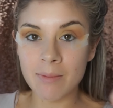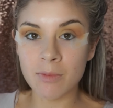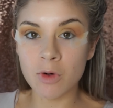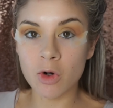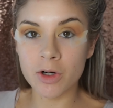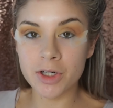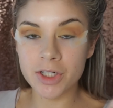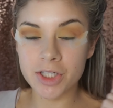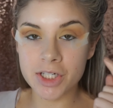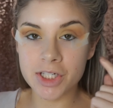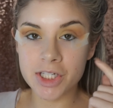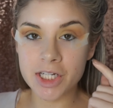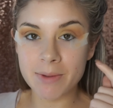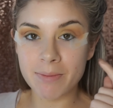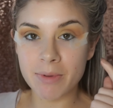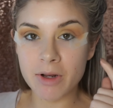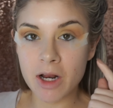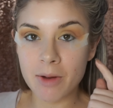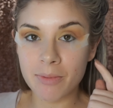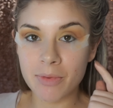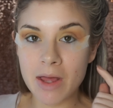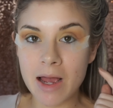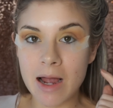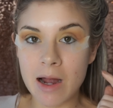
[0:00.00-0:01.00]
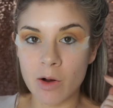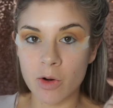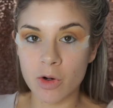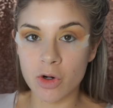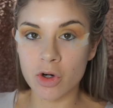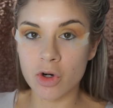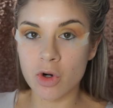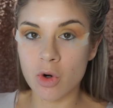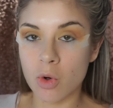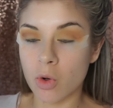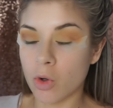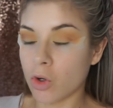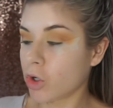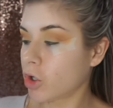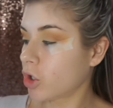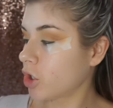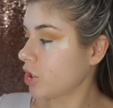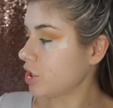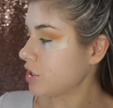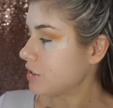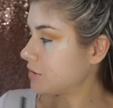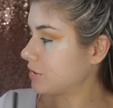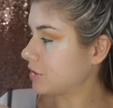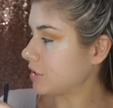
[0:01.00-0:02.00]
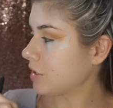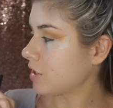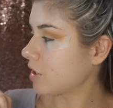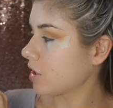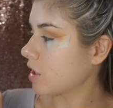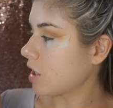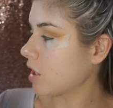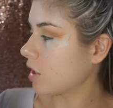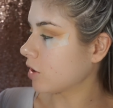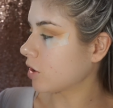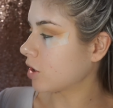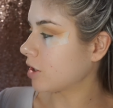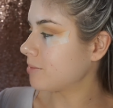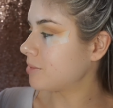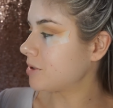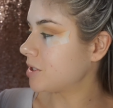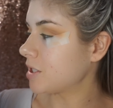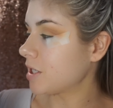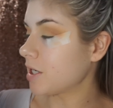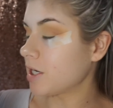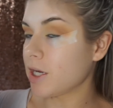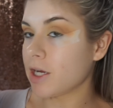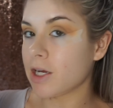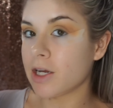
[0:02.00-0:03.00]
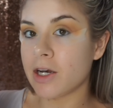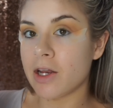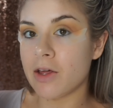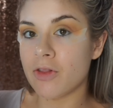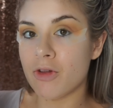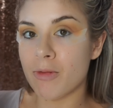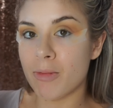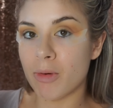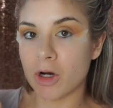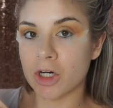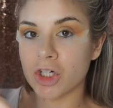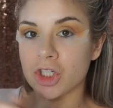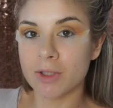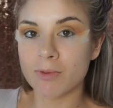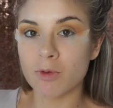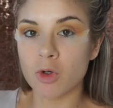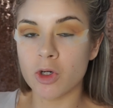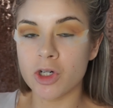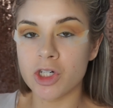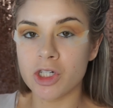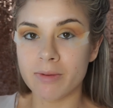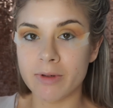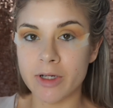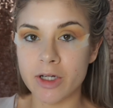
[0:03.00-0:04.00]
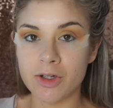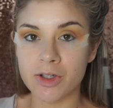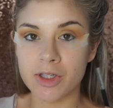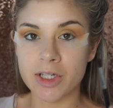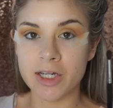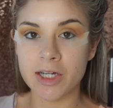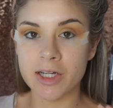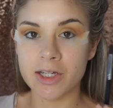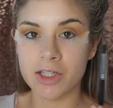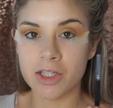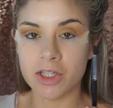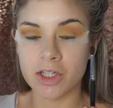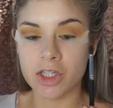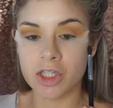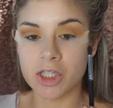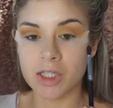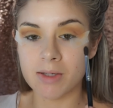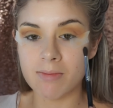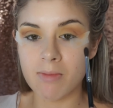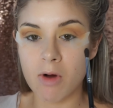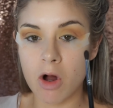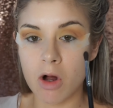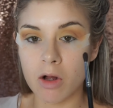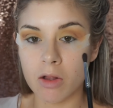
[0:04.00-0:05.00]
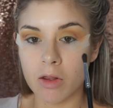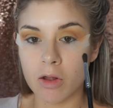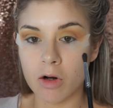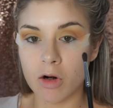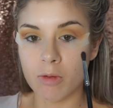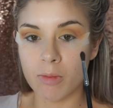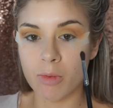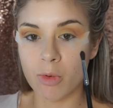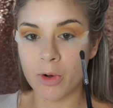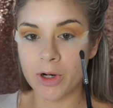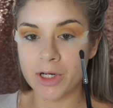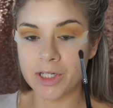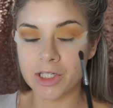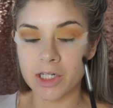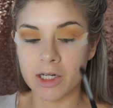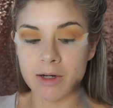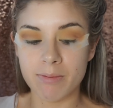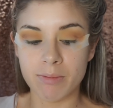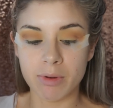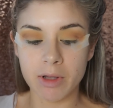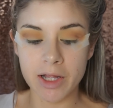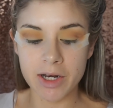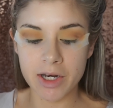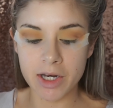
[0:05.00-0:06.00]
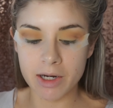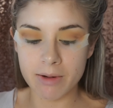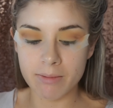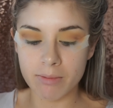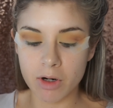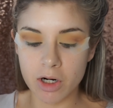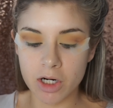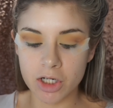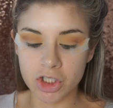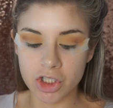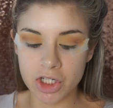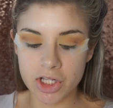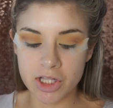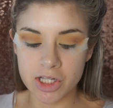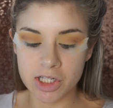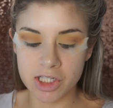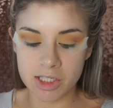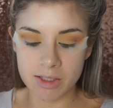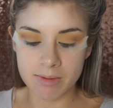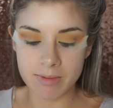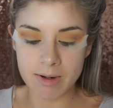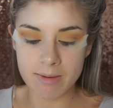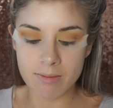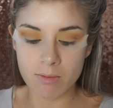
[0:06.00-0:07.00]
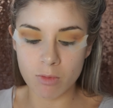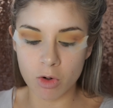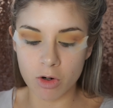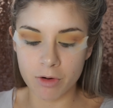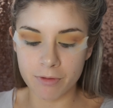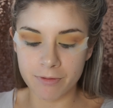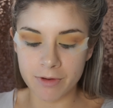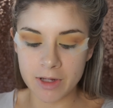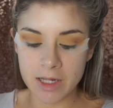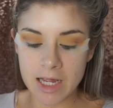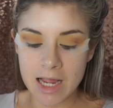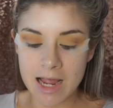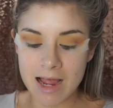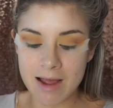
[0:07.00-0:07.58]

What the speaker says: I'm going to deepen up the outer corner using the color Obsidian, and the brush I'm going to be using is this small little pointed blending brush, and this is my Morphe